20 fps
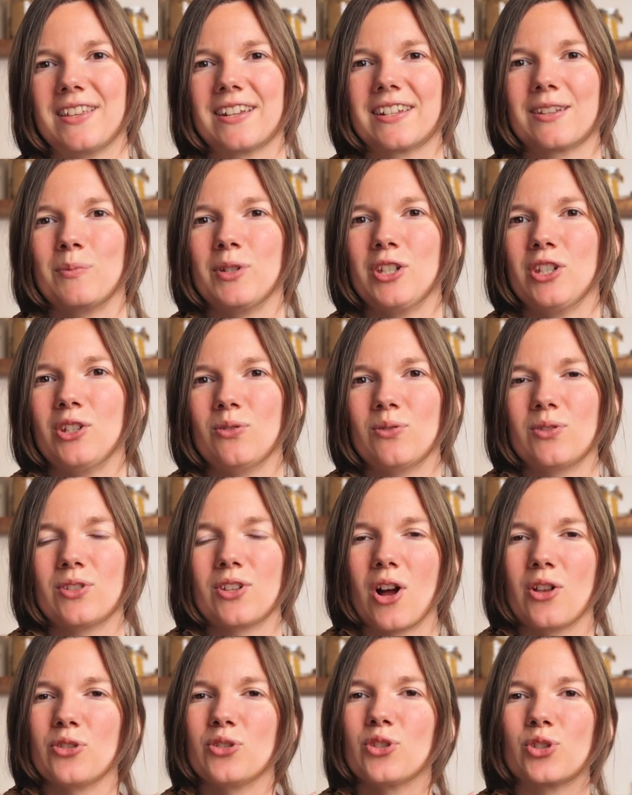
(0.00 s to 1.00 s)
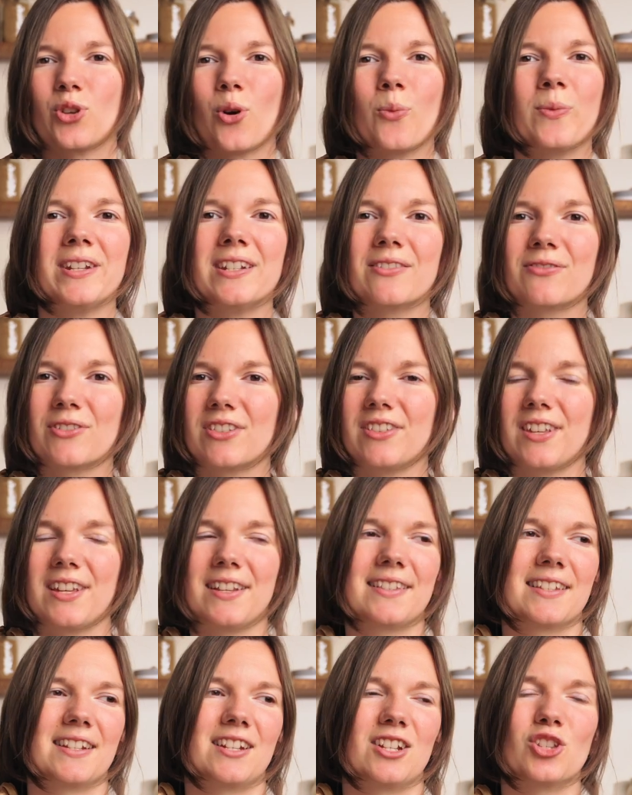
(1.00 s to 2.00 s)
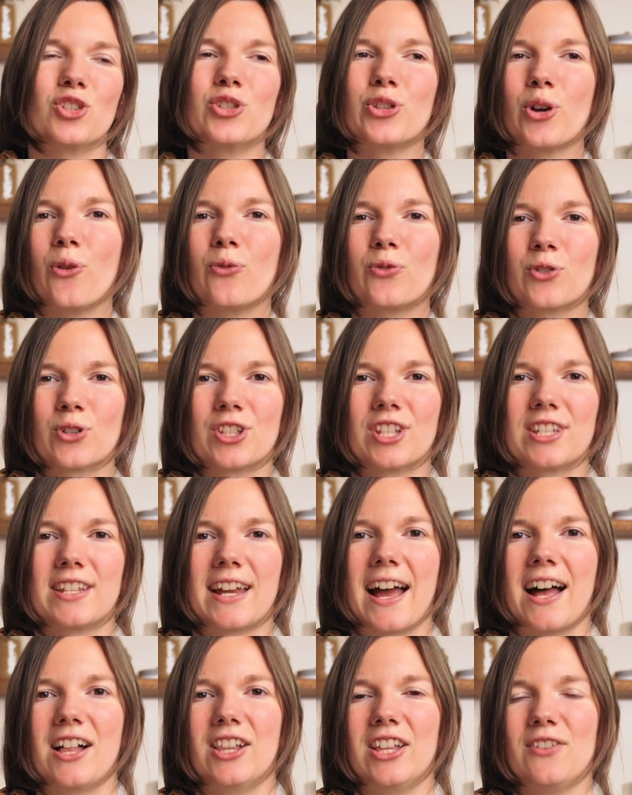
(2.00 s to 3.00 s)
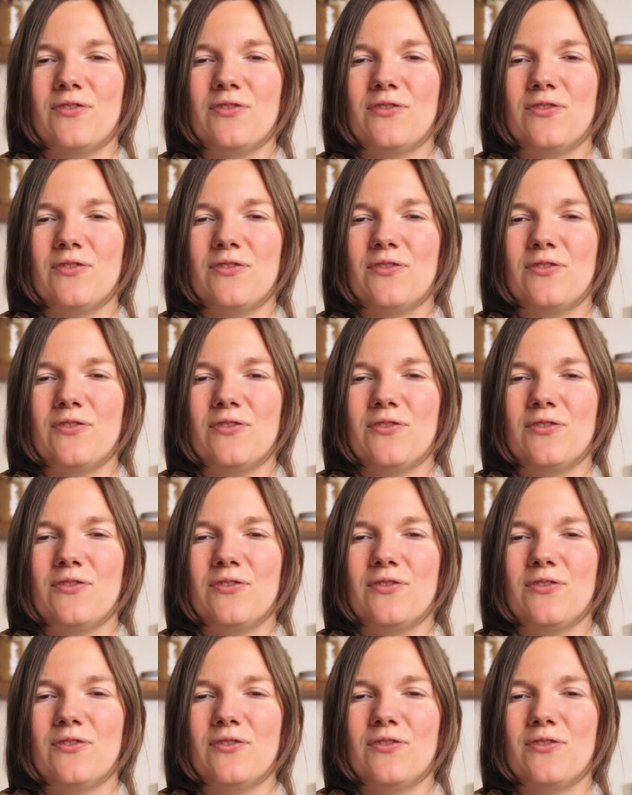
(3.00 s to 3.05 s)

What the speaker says: that can be used on so many different things and is so versatile.